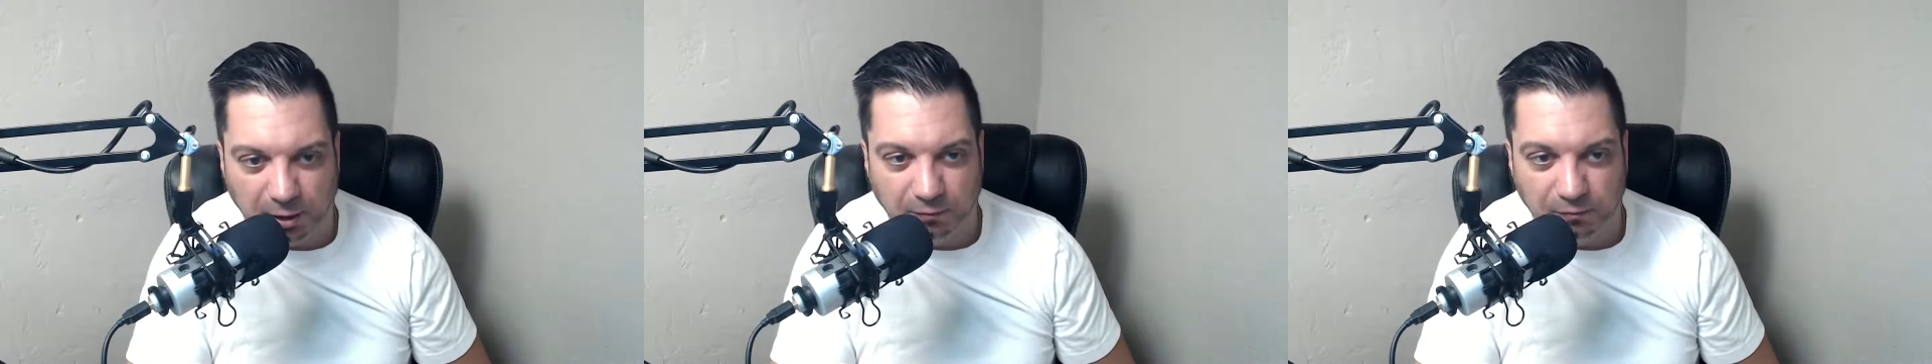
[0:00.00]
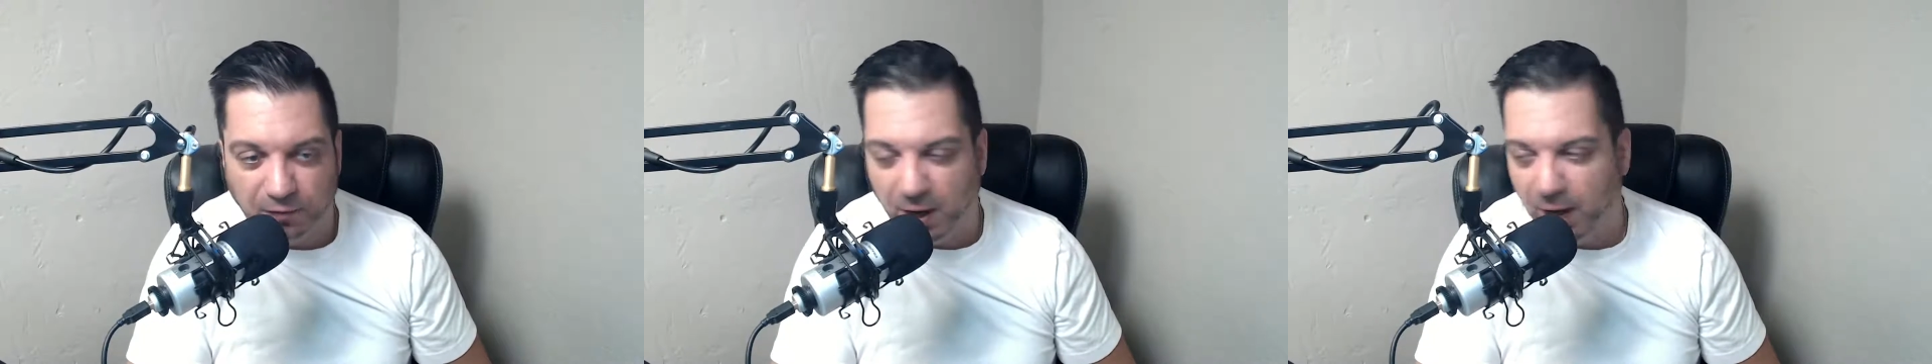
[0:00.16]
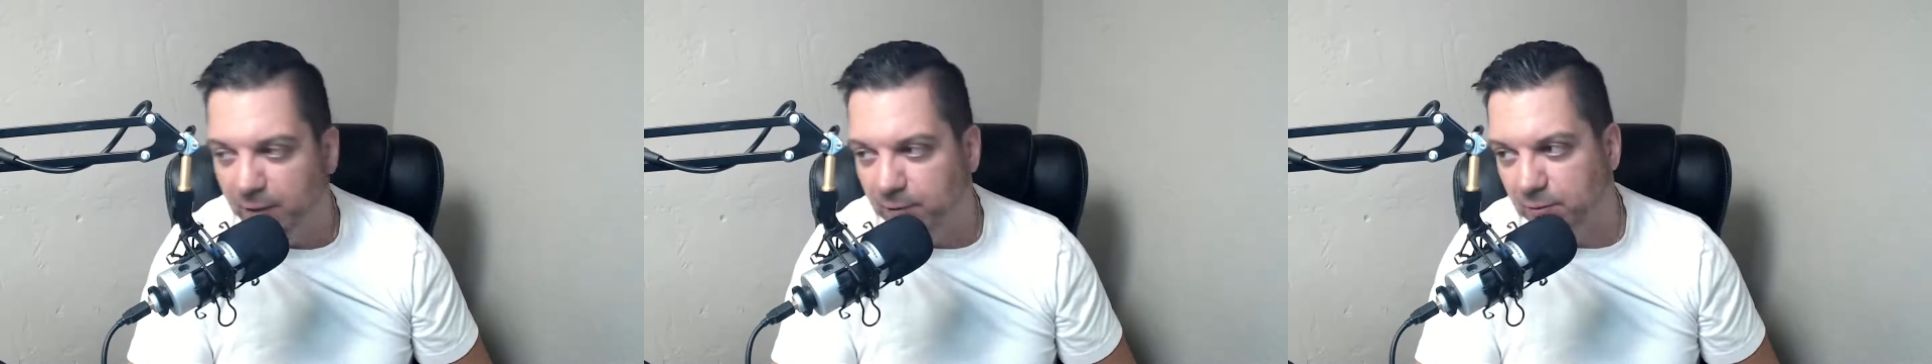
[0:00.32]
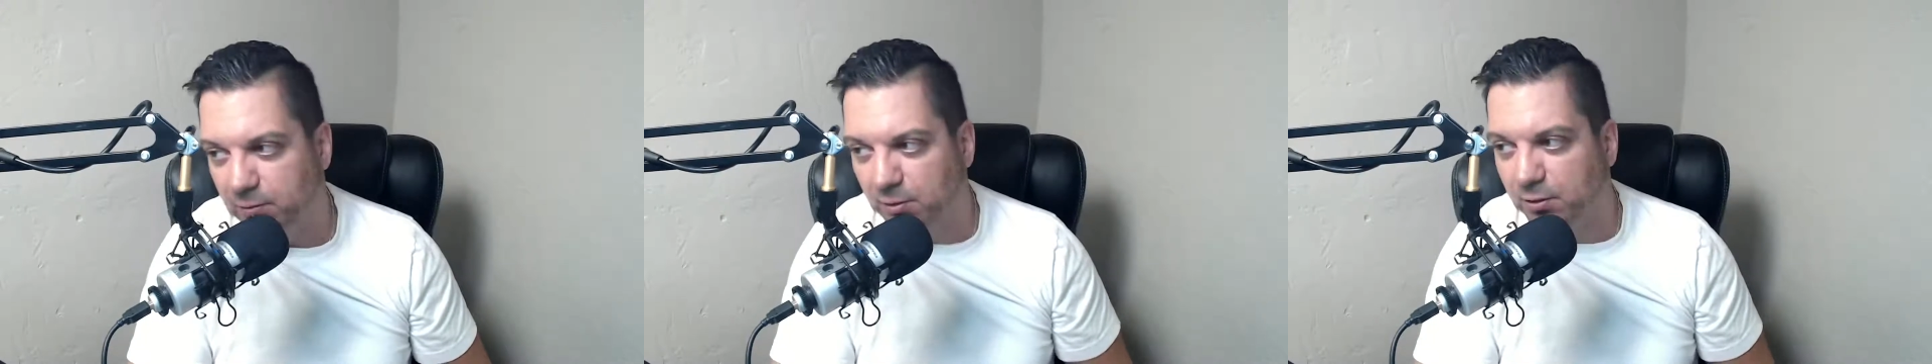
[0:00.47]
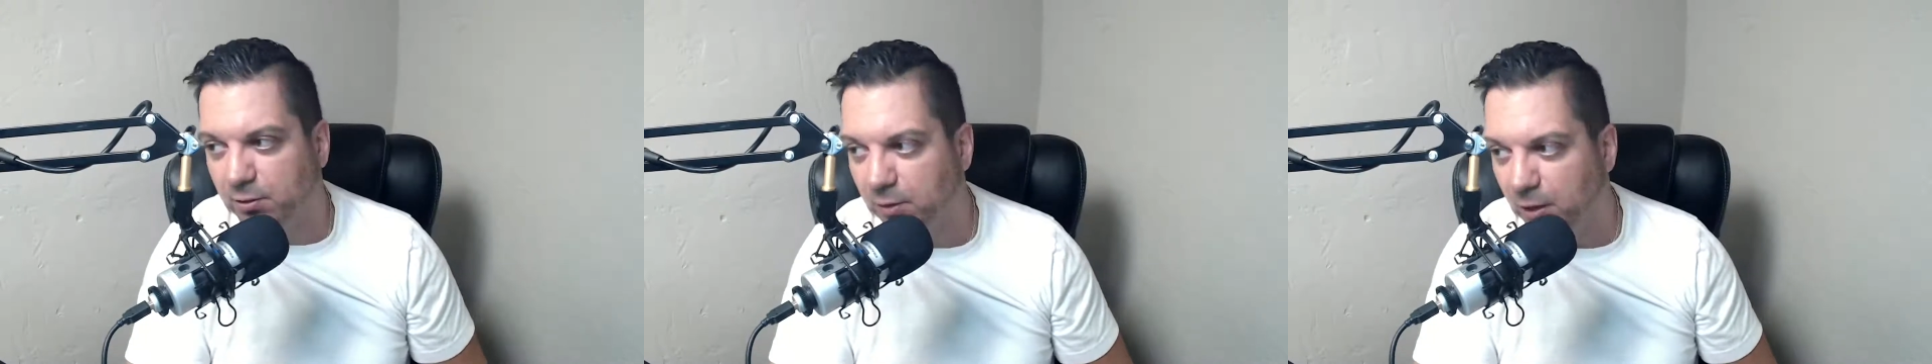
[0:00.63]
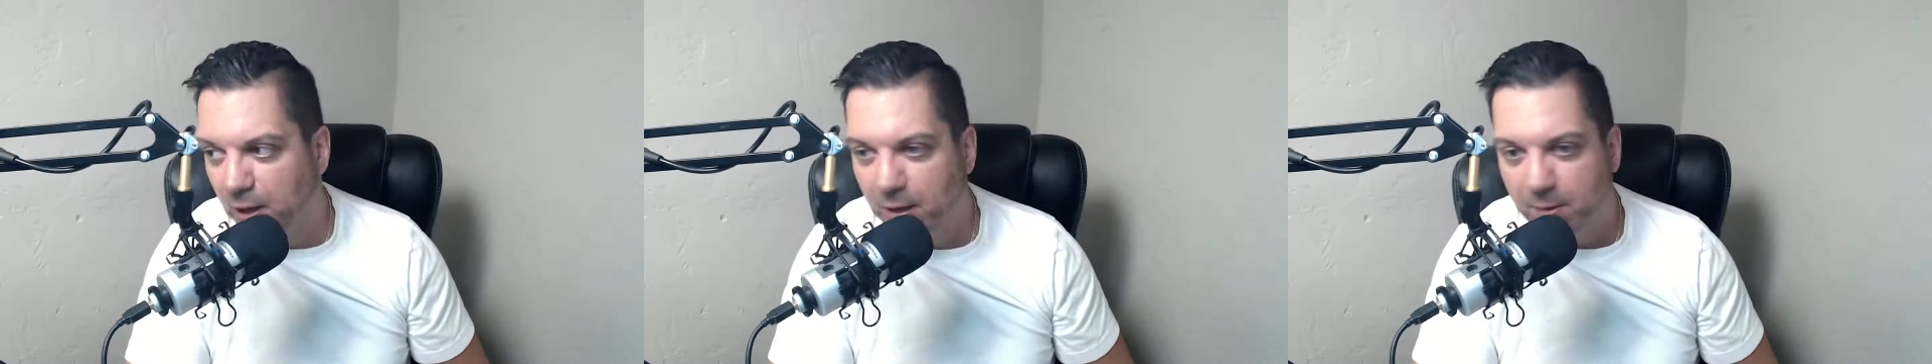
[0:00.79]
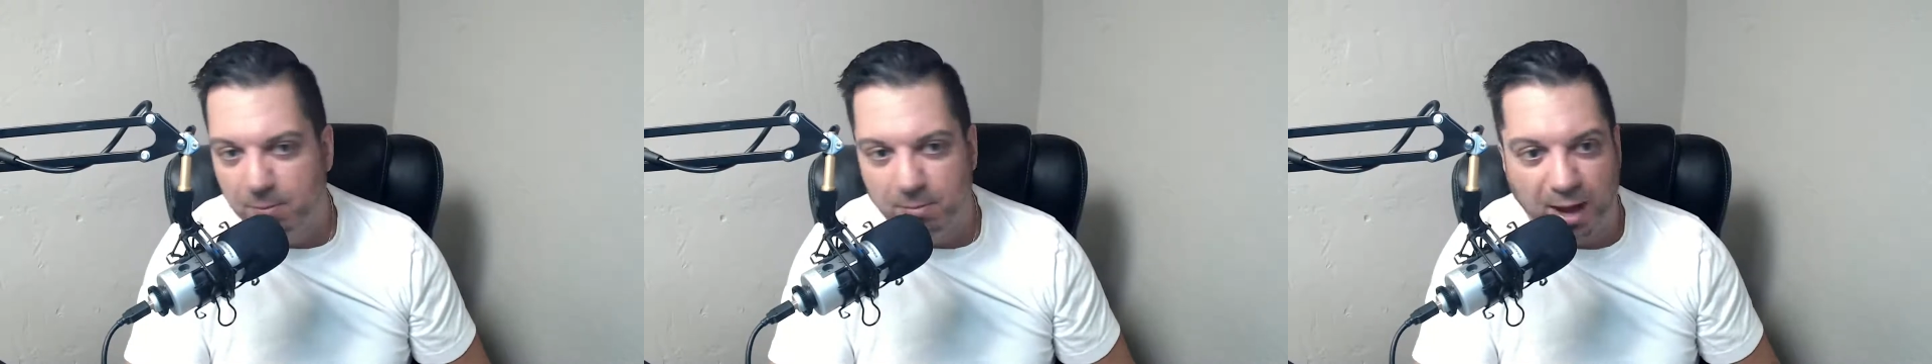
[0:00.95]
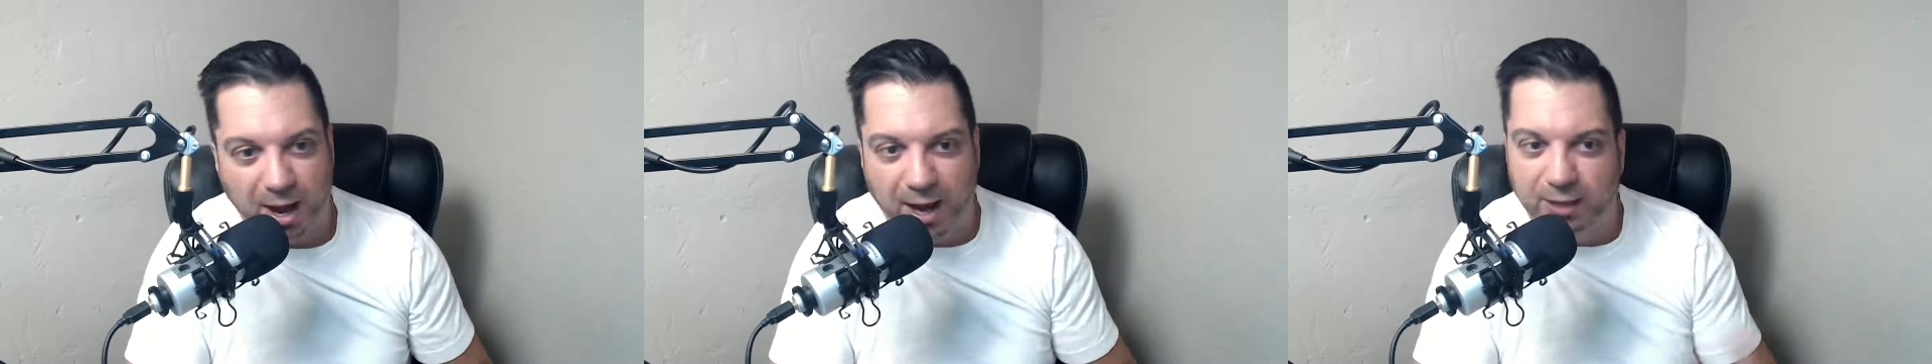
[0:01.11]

In fact, my